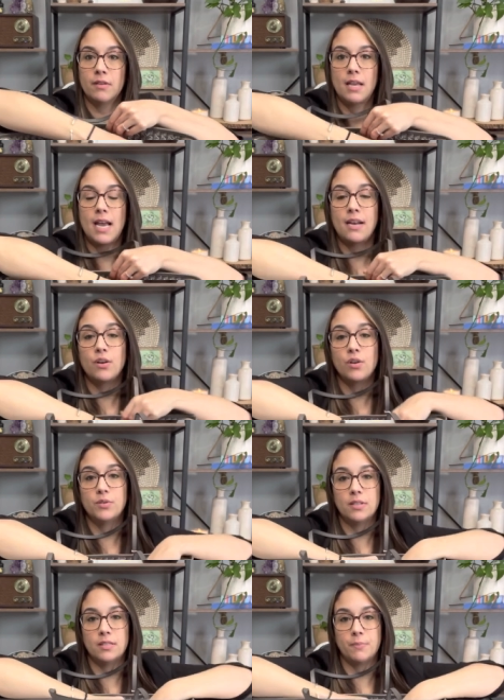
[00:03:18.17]
and
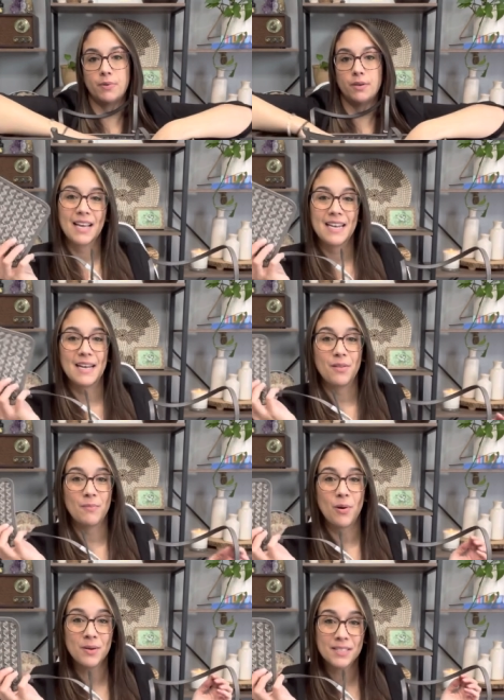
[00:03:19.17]
close the zipper. Now the
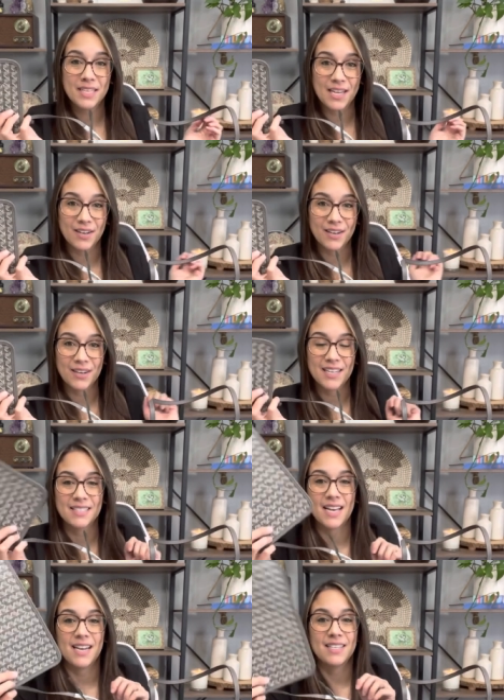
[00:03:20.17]
bonus here is
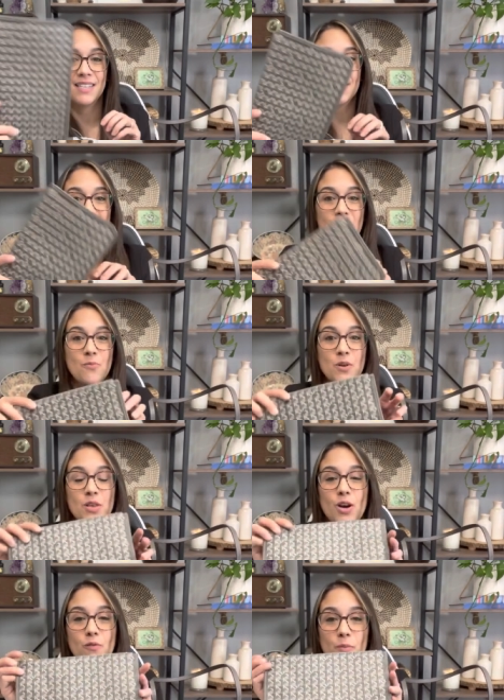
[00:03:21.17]
that it does come with
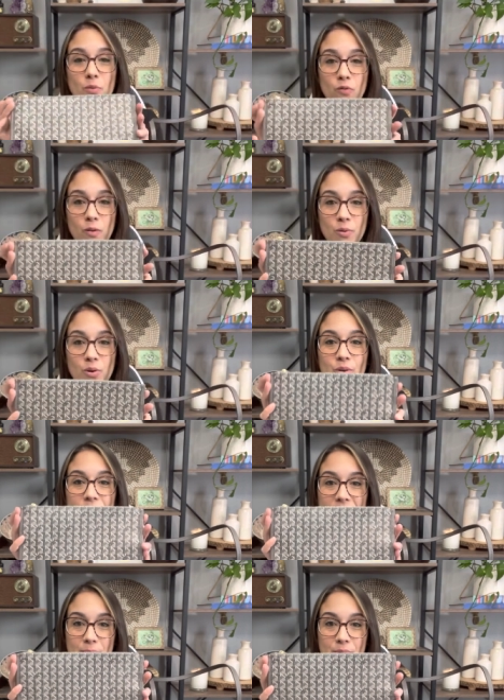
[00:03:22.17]
a removable
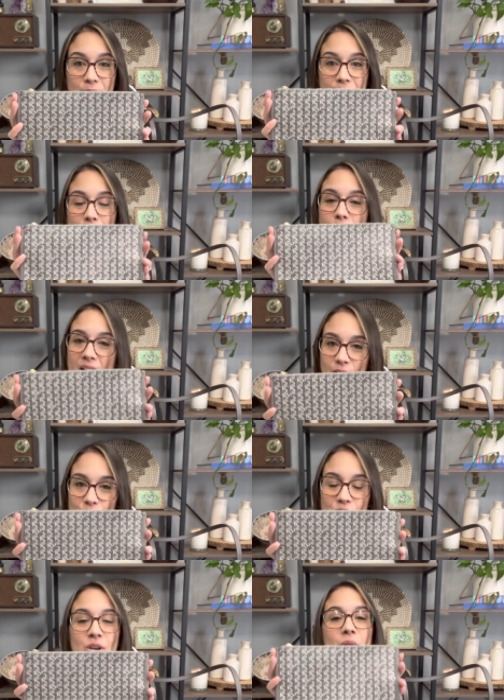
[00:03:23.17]
zippered
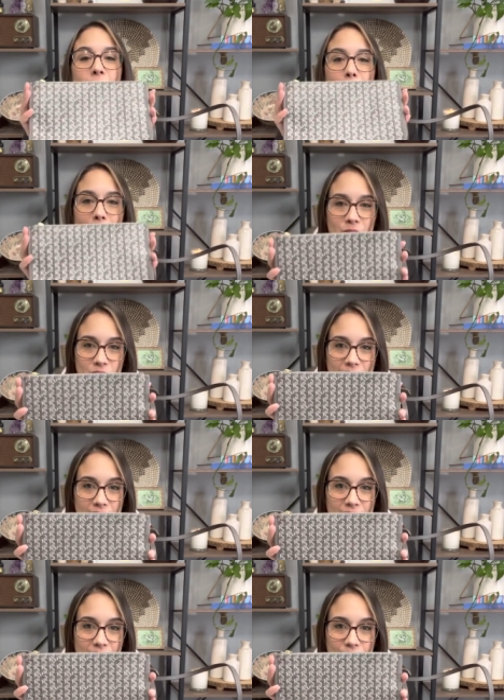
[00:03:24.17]
pouch much like
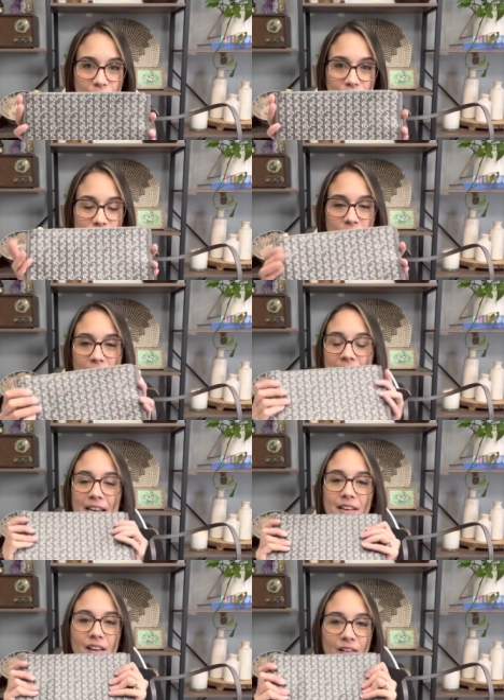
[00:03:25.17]
the Neverfull. I
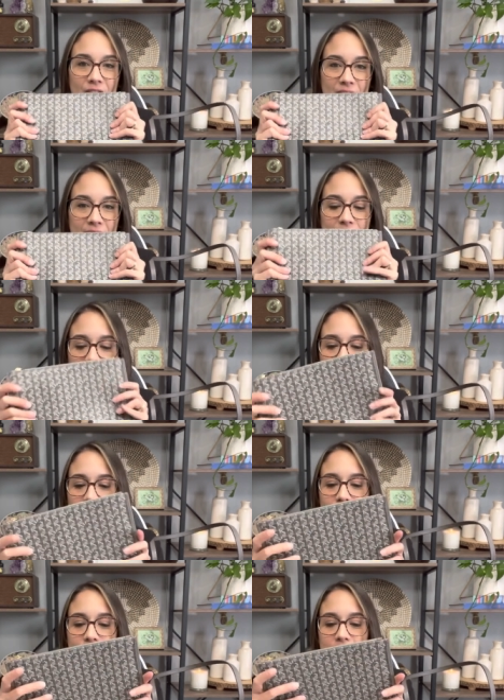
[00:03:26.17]
love this. I
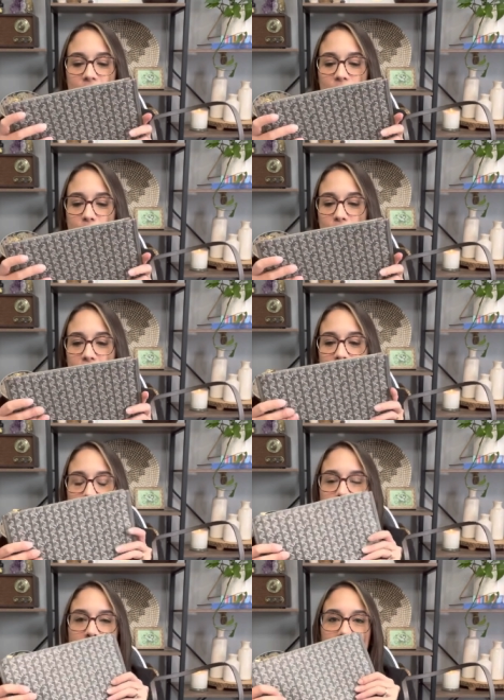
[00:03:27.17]
love this for
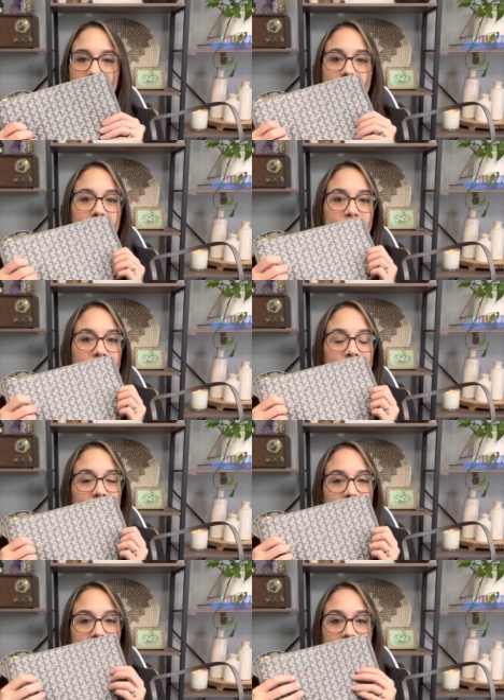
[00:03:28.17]
putting my
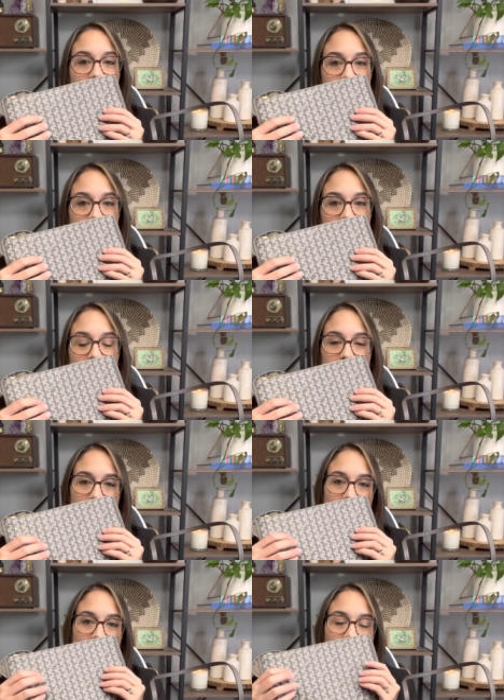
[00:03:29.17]
daily essentials,
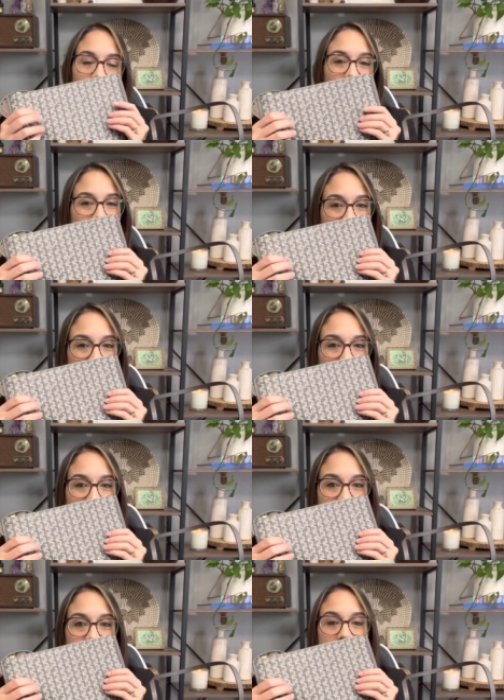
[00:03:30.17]
maybe a card
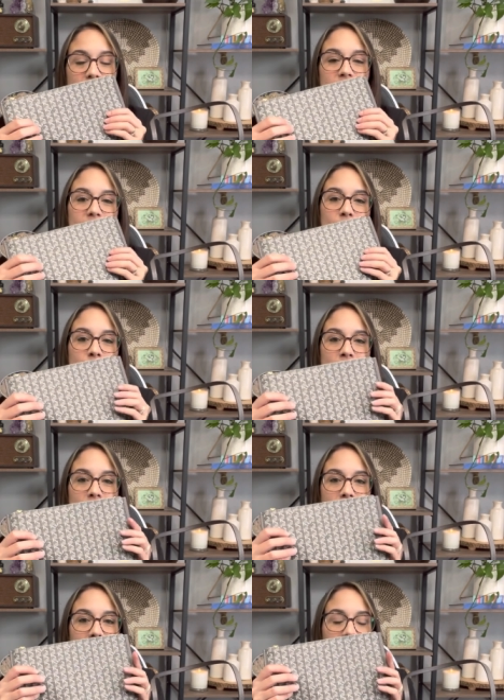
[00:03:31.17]
case, something
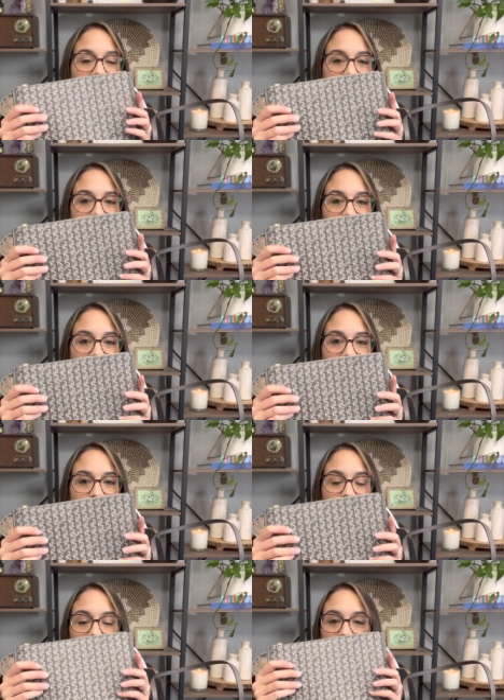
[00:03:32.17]
that I can just, you
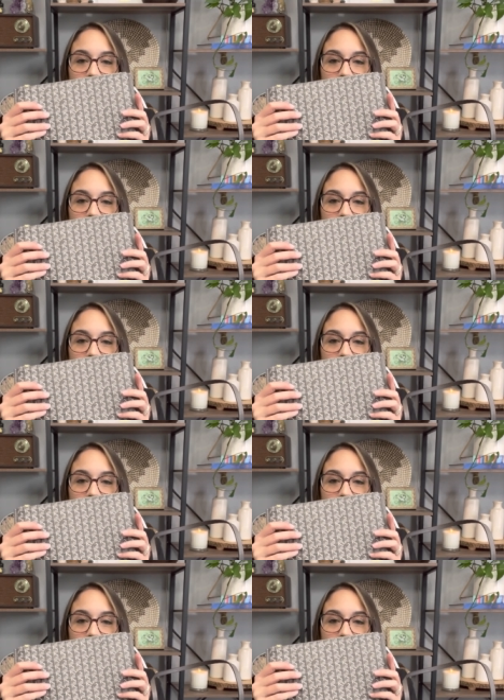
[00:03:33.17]
know,